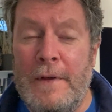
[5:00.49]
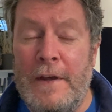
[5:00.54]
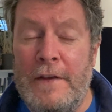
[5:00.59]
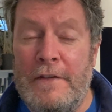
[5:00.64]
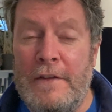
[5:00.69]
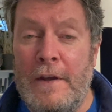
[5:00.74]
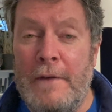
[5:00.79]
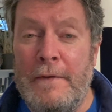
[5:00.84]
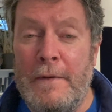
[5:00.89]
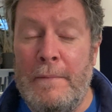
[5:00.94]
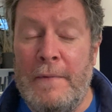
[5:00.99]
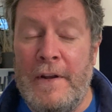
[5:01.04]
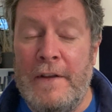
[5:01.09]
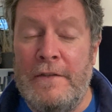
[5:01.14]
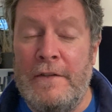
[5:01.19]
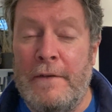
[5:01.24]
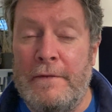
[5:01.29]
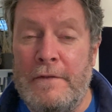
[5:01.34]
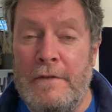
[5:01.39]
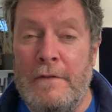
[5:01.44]
serving
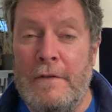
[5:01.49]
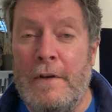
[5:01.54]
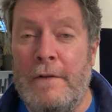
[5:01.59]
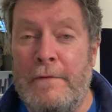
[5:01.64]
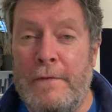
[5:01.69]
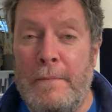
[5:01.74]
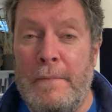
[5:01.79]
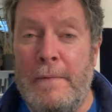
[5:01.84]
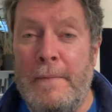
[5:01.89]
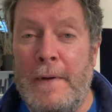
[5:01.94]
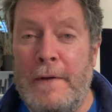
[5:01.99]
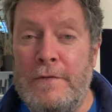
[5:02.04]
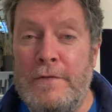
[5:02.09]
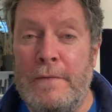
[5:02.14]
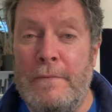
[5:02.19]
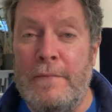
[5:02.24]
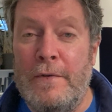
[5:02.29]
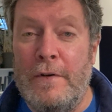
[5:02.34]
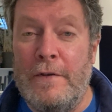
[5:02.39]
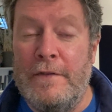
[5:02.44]
police officers who've gone for
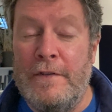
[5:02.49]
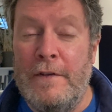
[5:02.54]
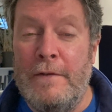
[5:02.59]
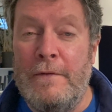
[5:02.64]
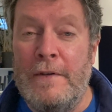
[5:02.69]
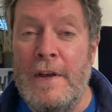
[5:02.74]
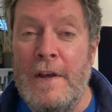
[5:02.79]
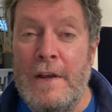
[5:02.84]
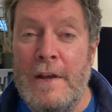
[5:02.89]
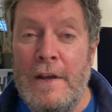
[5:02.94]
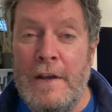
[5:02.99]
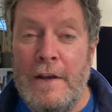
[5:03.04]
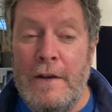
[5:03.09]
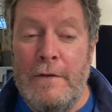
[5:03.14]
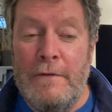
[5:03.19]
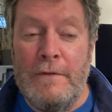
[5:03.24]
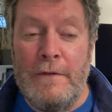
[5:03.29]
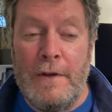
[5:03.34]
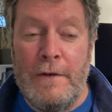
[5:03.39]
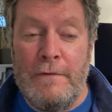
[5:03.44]
promotion boards
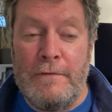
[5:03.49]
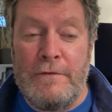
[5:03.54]
who've